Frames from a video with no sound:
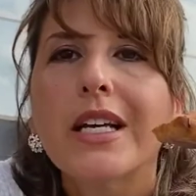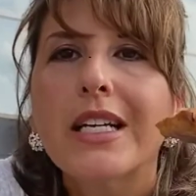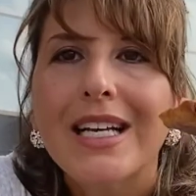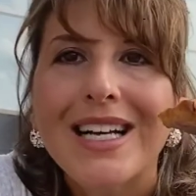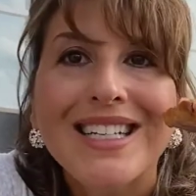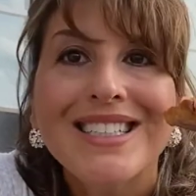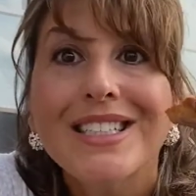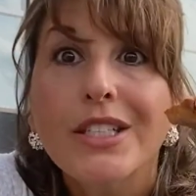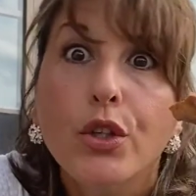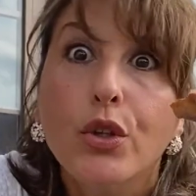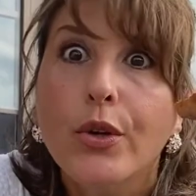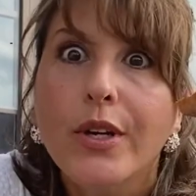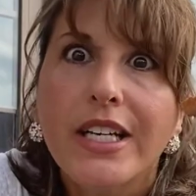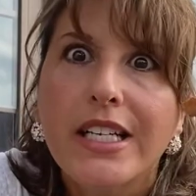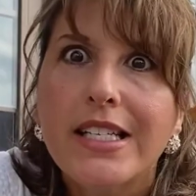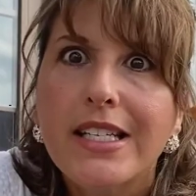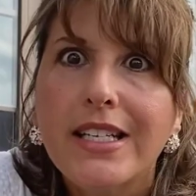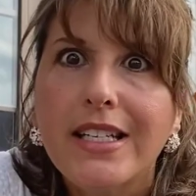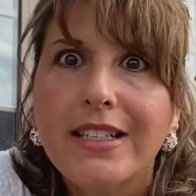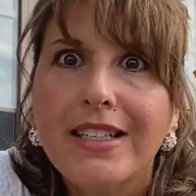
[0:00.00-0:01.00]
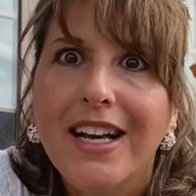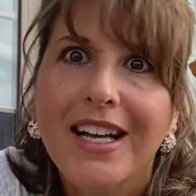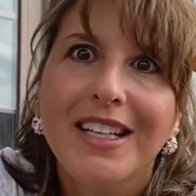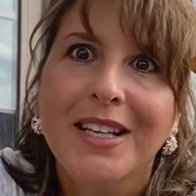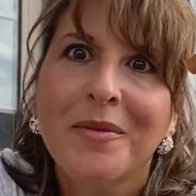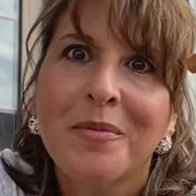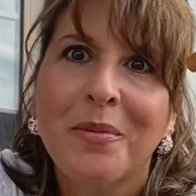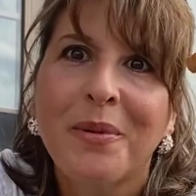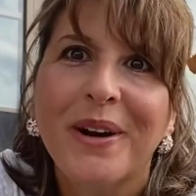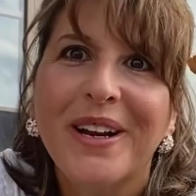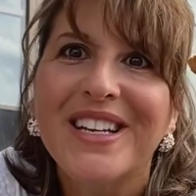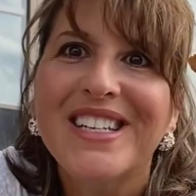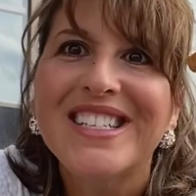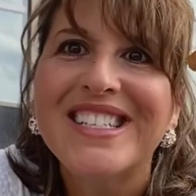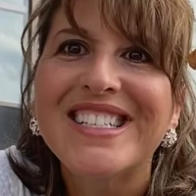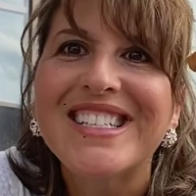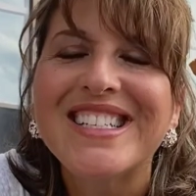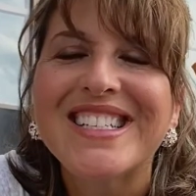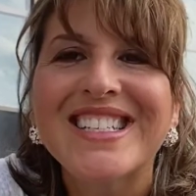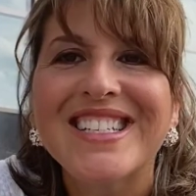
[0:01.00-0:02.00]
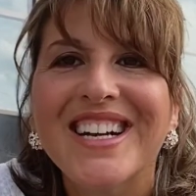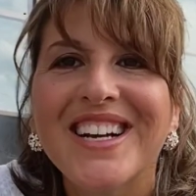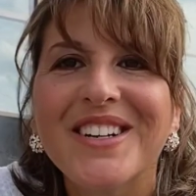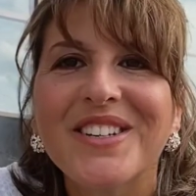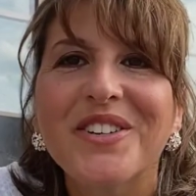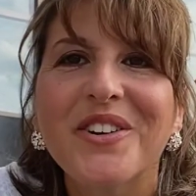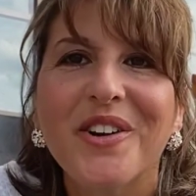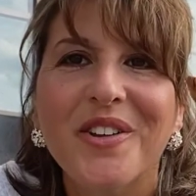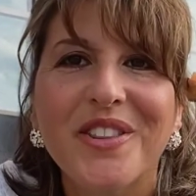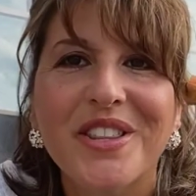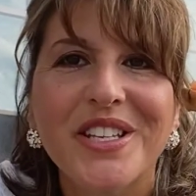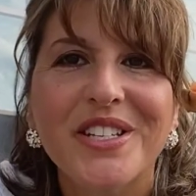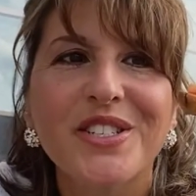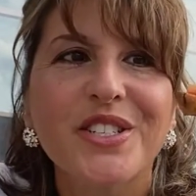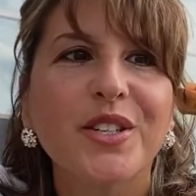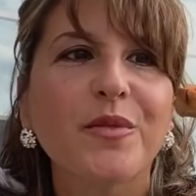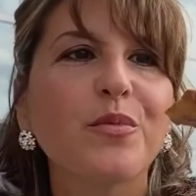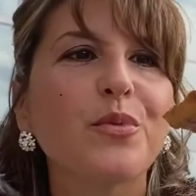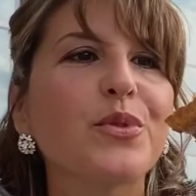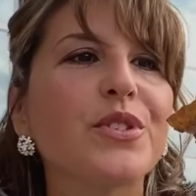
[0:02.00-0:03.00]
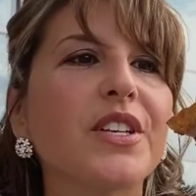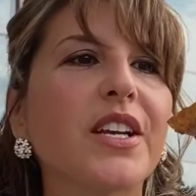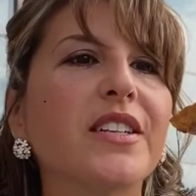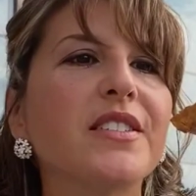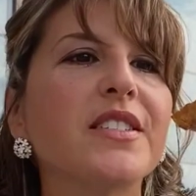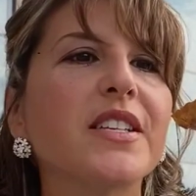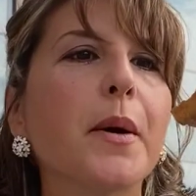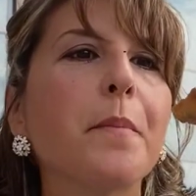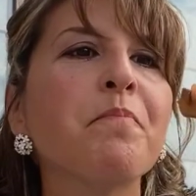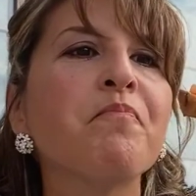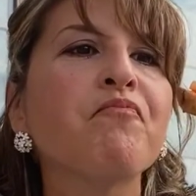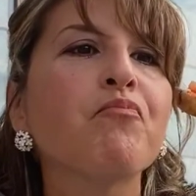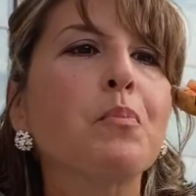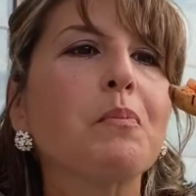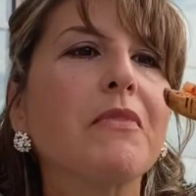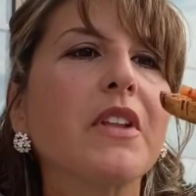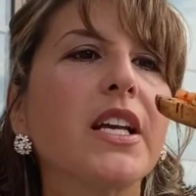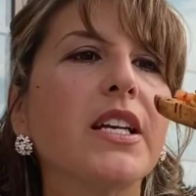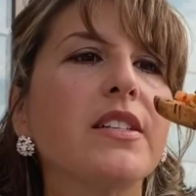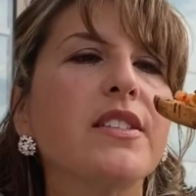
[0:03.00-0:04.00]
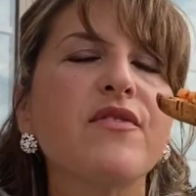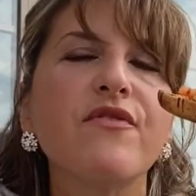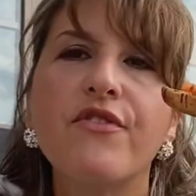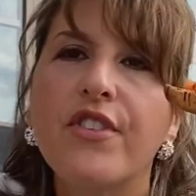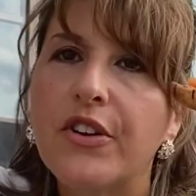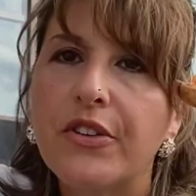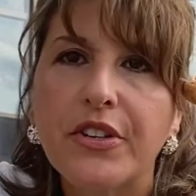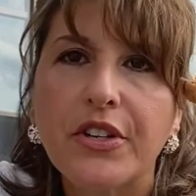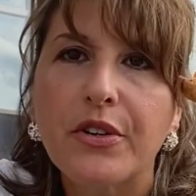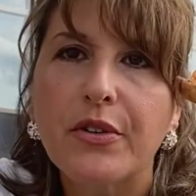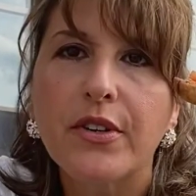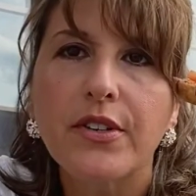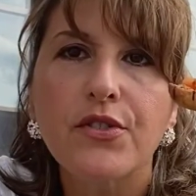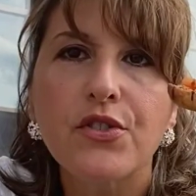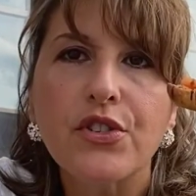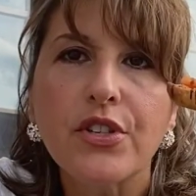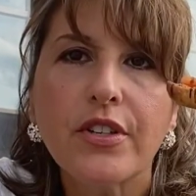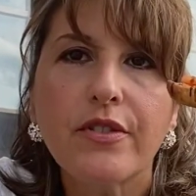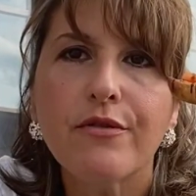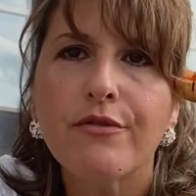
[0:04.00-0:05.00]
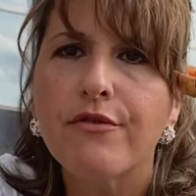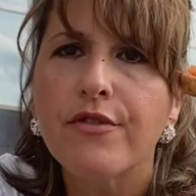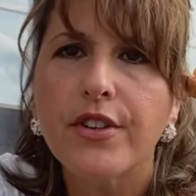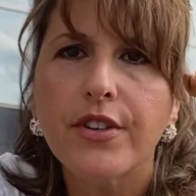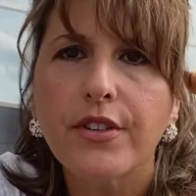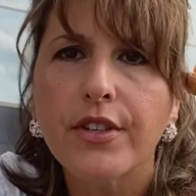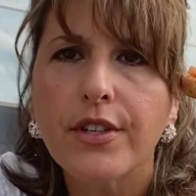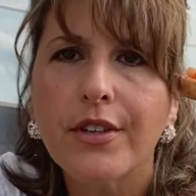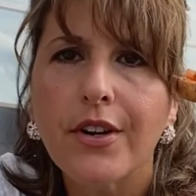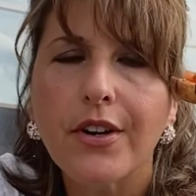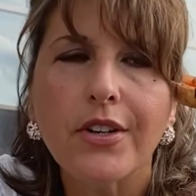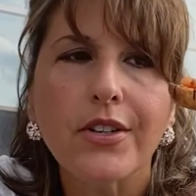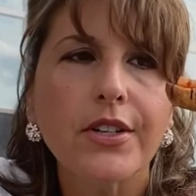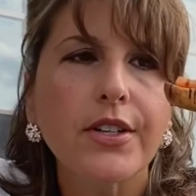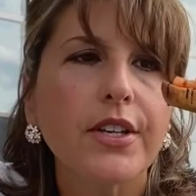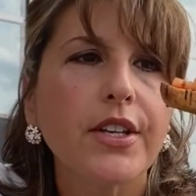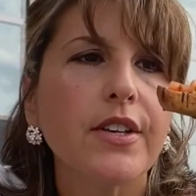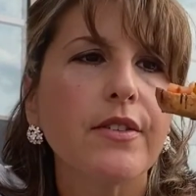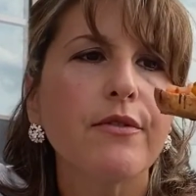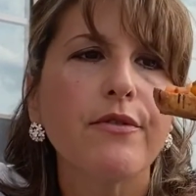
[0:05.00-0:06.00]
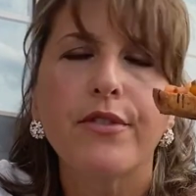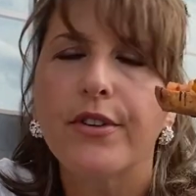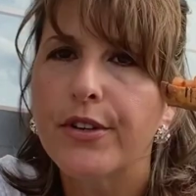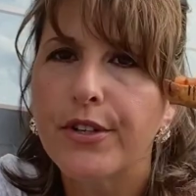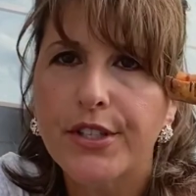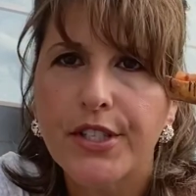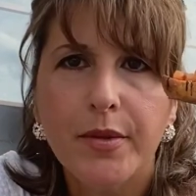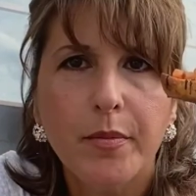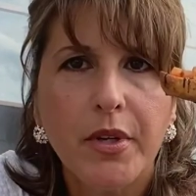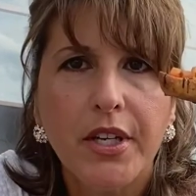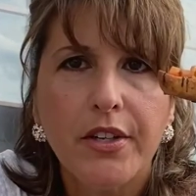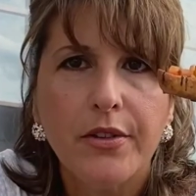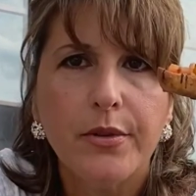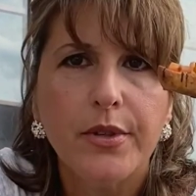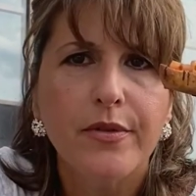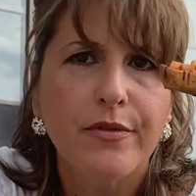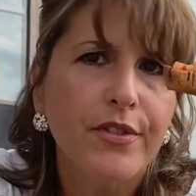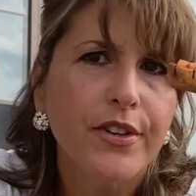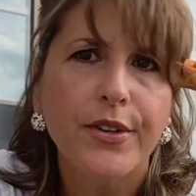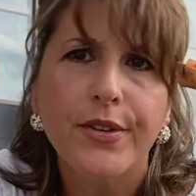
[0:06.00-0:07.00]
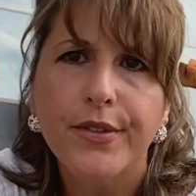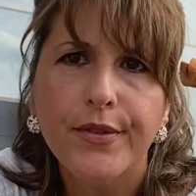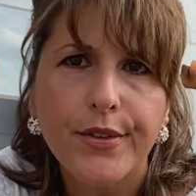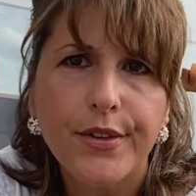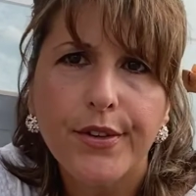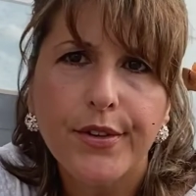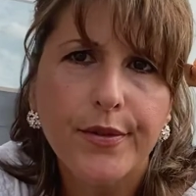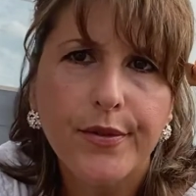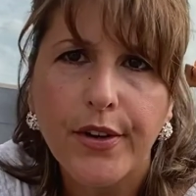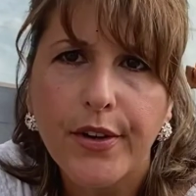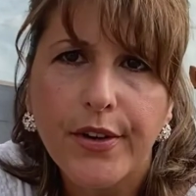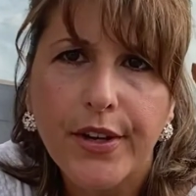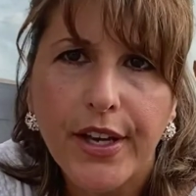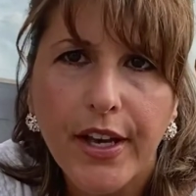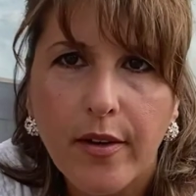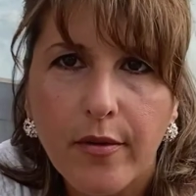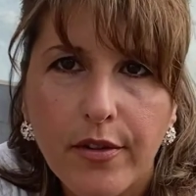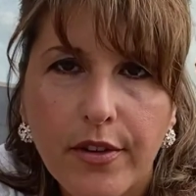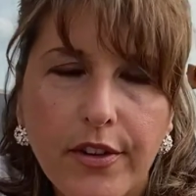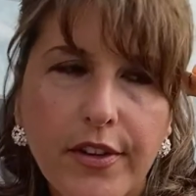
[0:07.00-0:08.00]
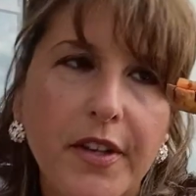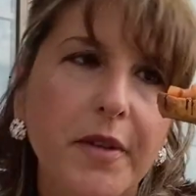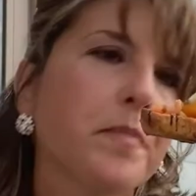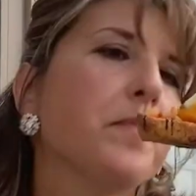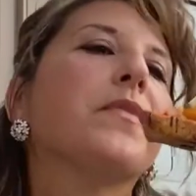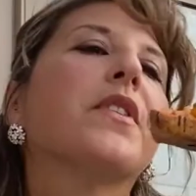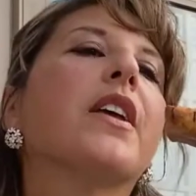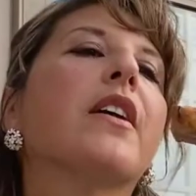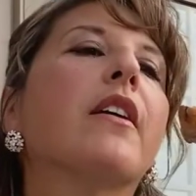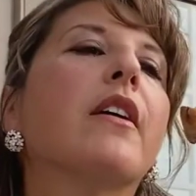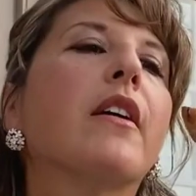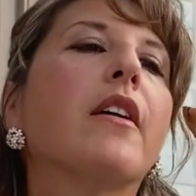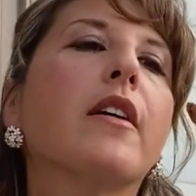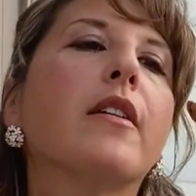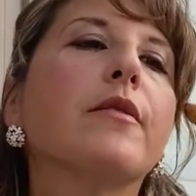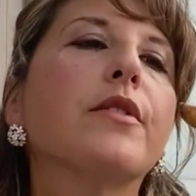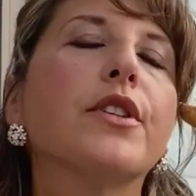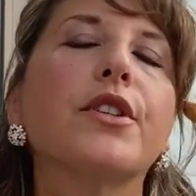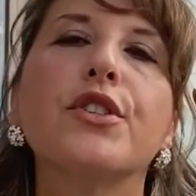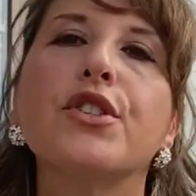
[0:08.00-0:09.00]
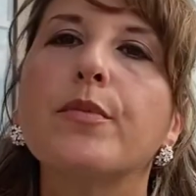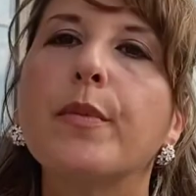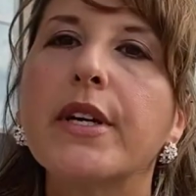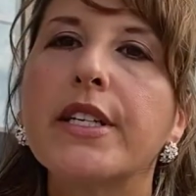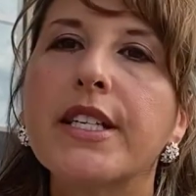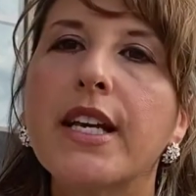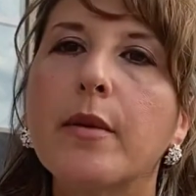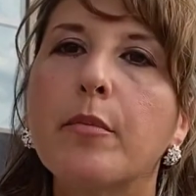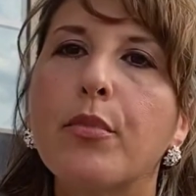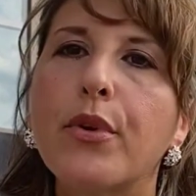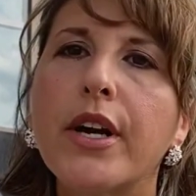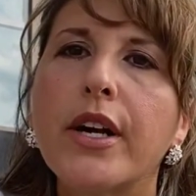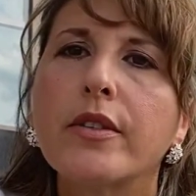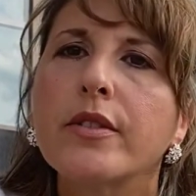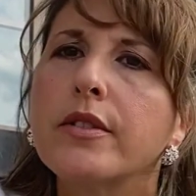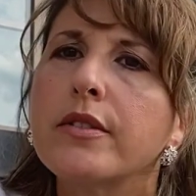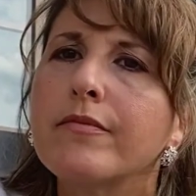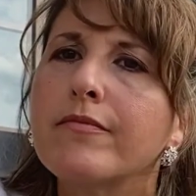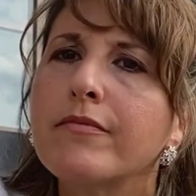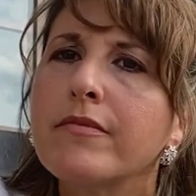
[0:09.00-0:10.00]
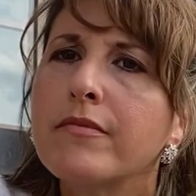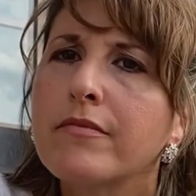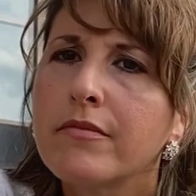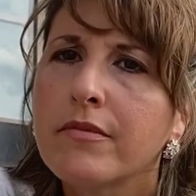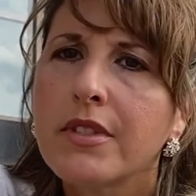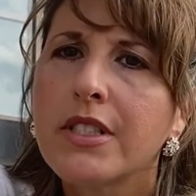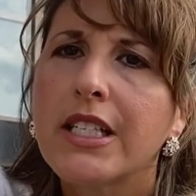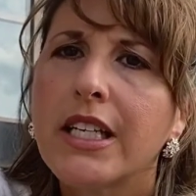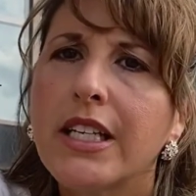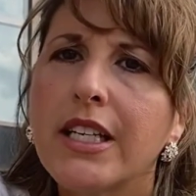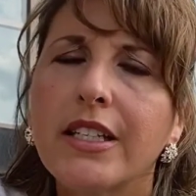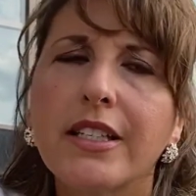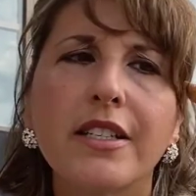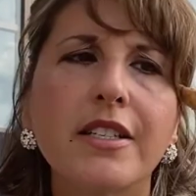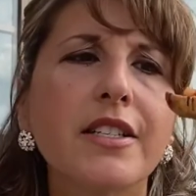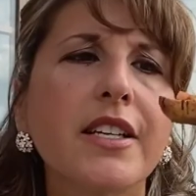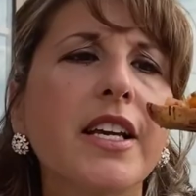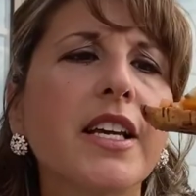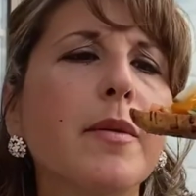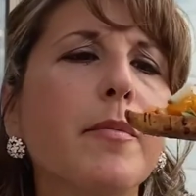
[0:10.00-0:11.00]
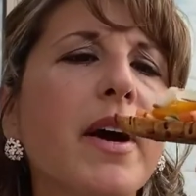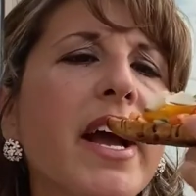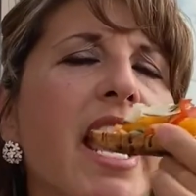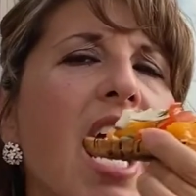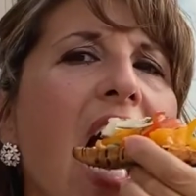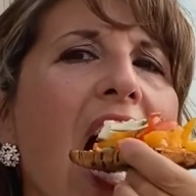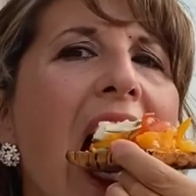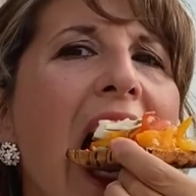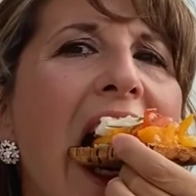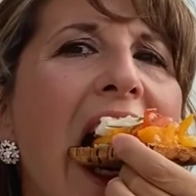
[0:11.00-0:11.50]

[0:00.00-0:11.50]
Calabrese style authentic bruschetta. It's very crunchy, very garlicky, very tomatoey, very, very, very everything. I'm going to do my dad proud and dig in and take a bite.